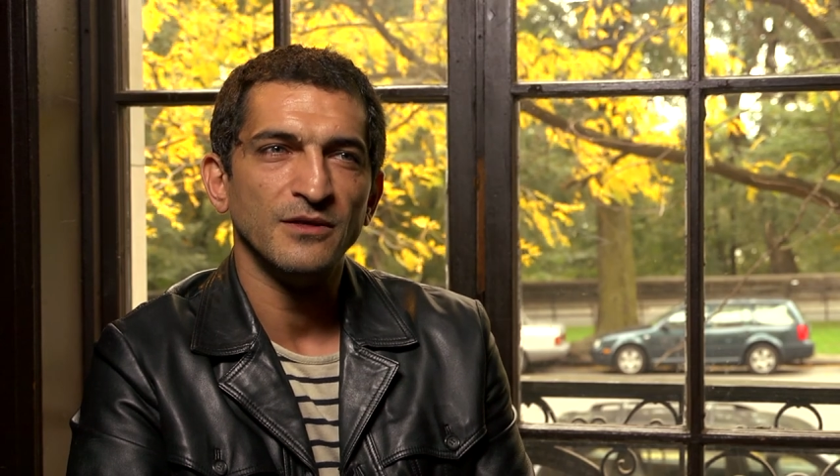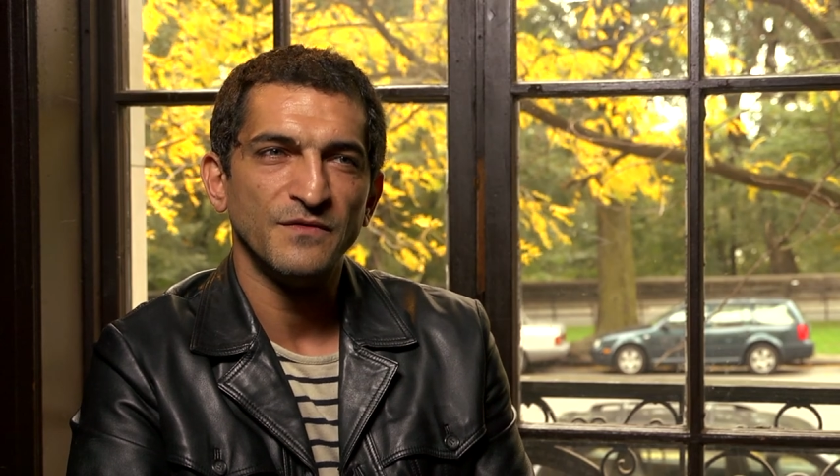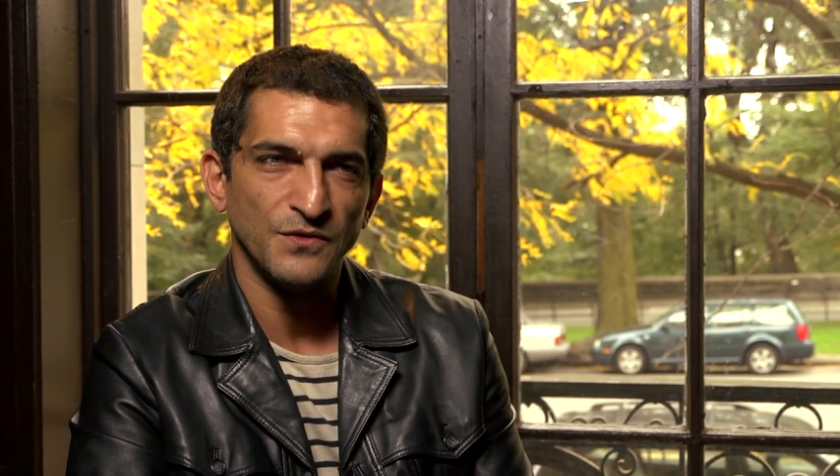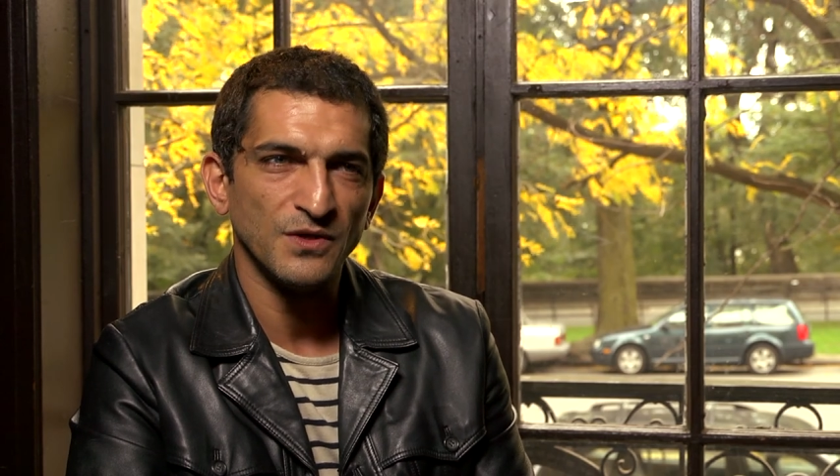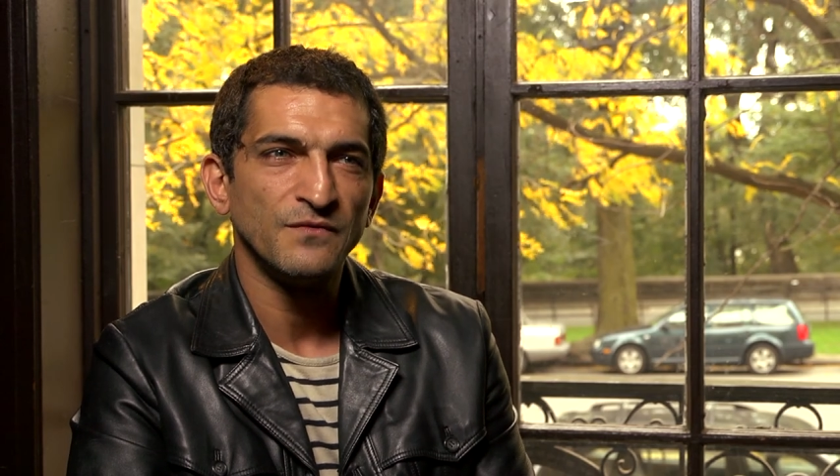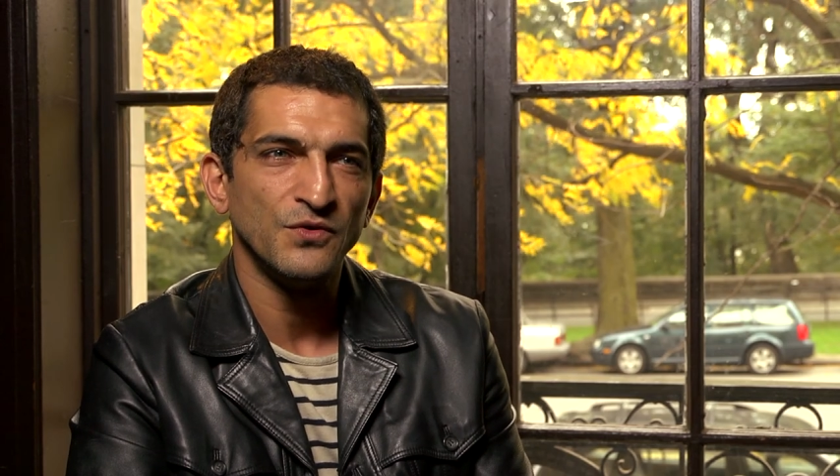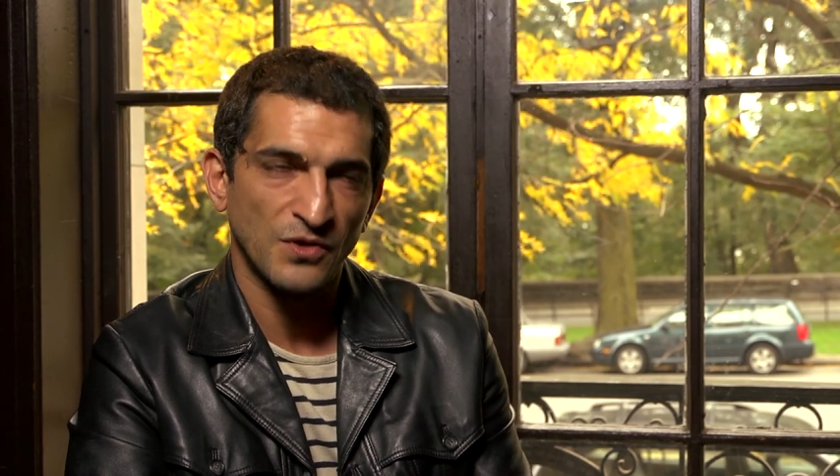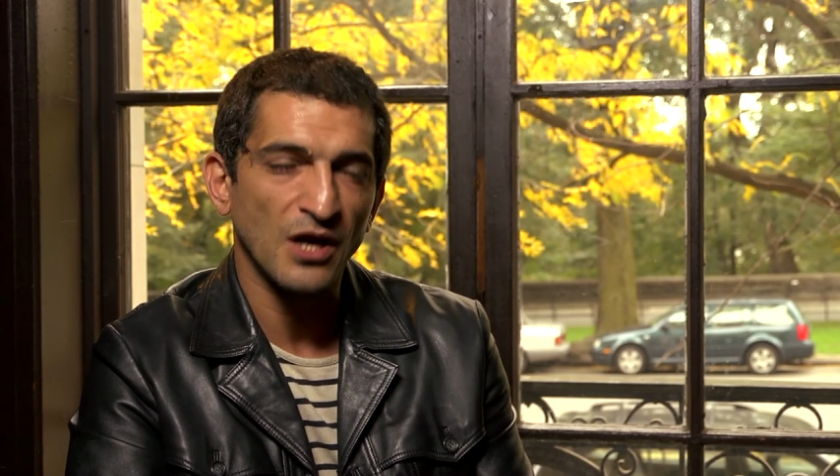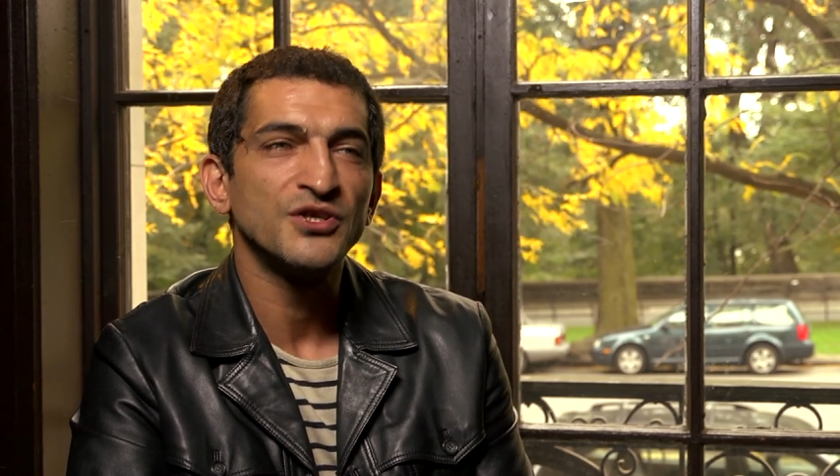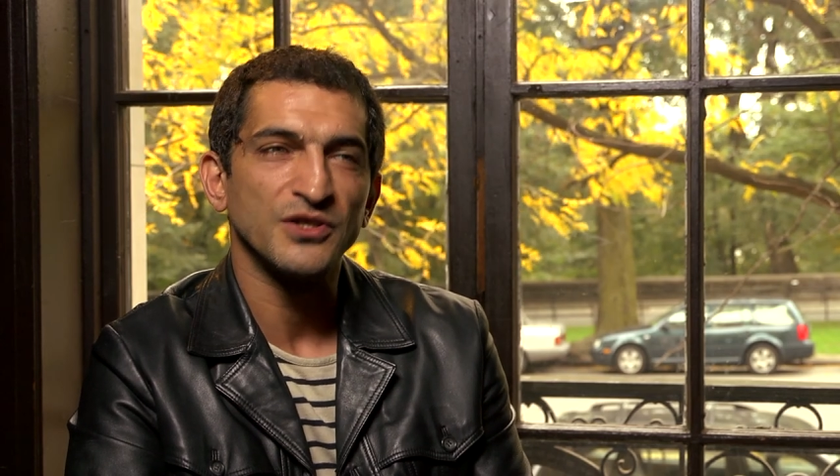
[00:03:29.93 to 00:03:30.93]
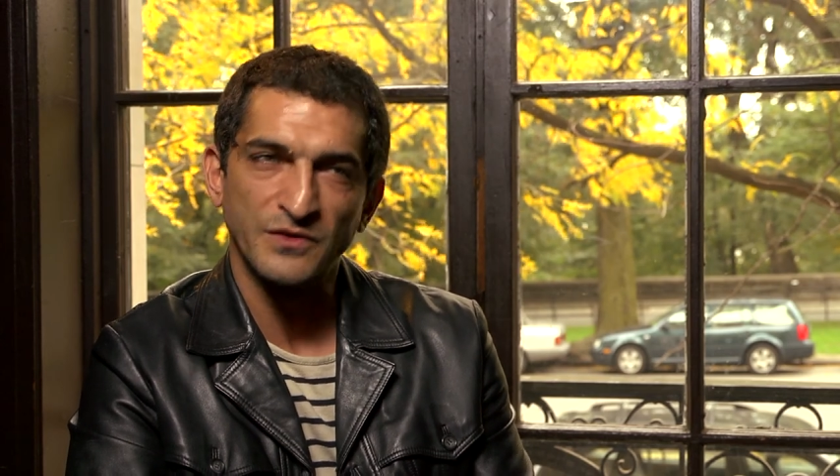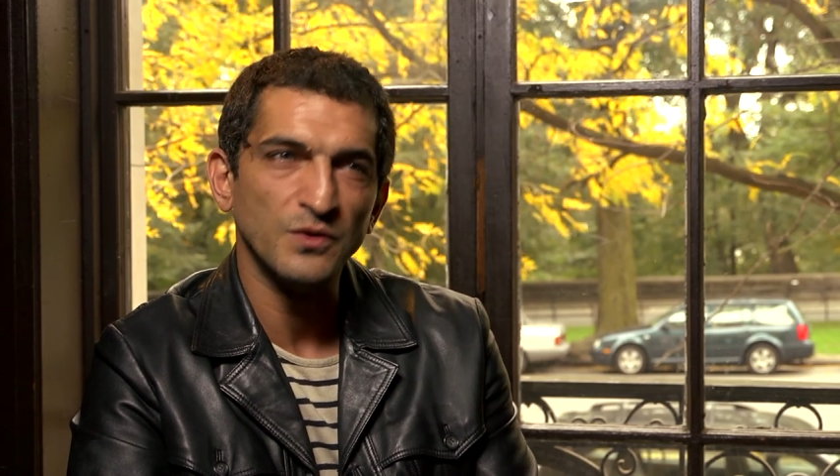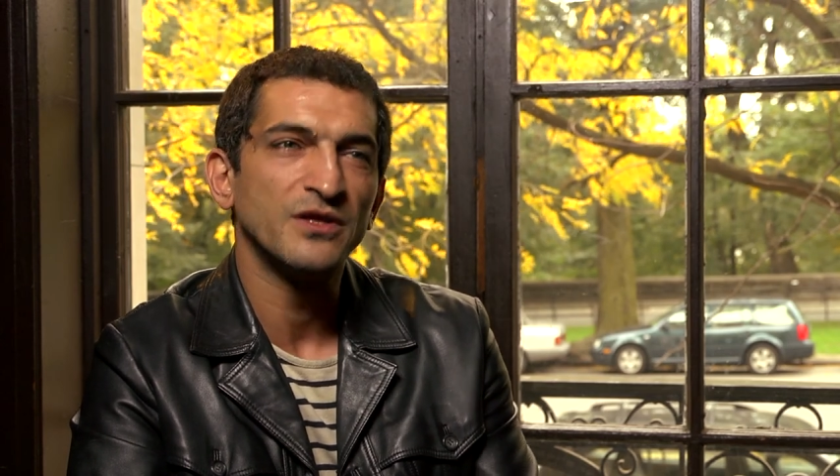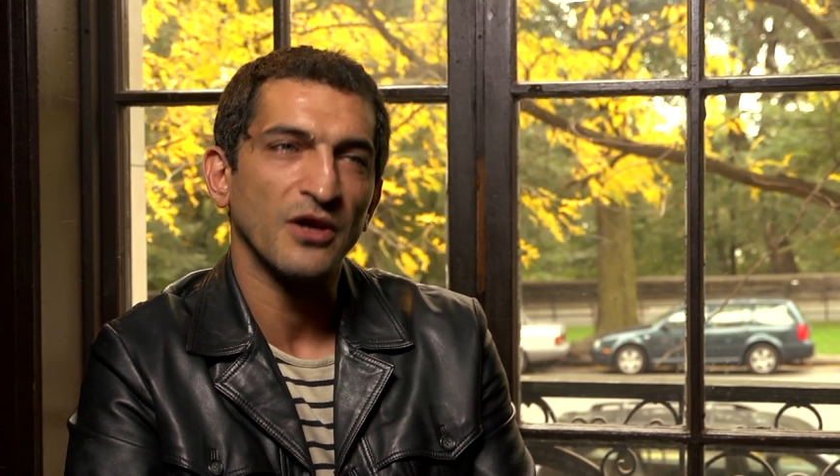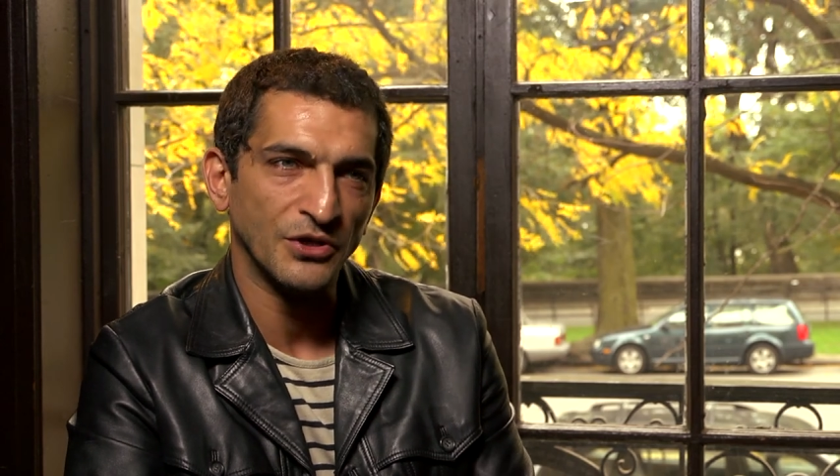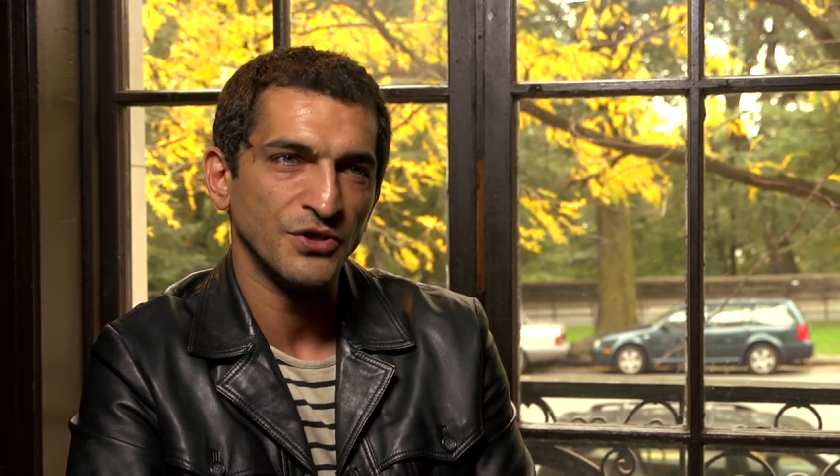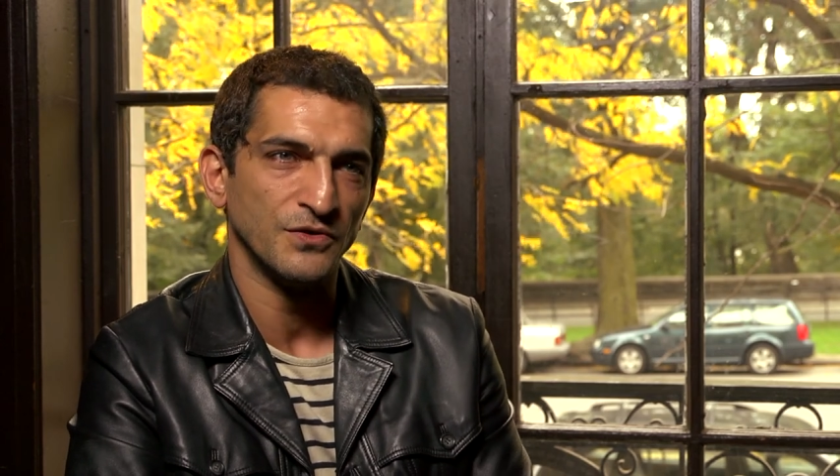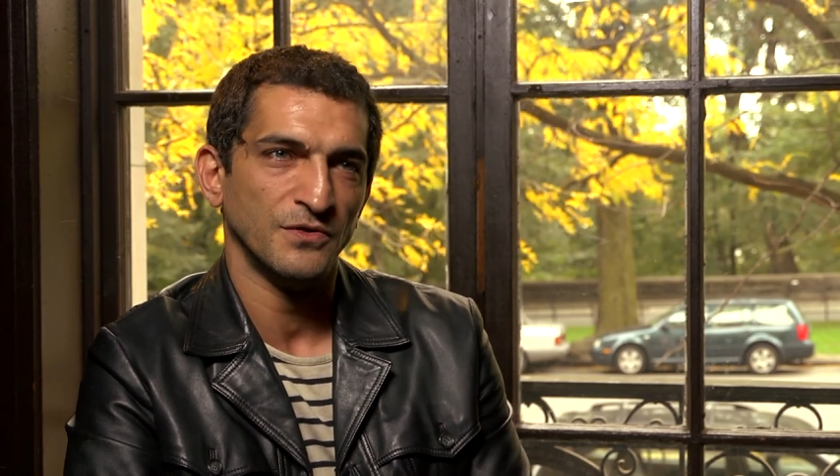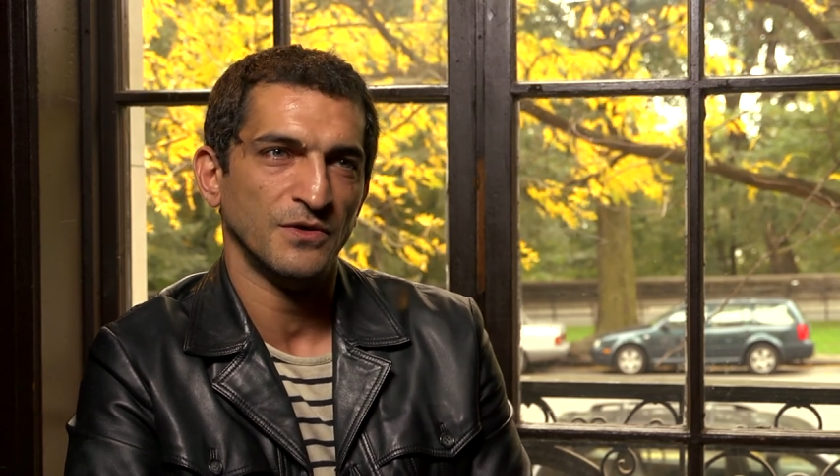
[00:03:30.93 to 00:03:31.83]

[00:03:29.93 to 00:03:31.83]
If you, if you touch us, we'll touch you.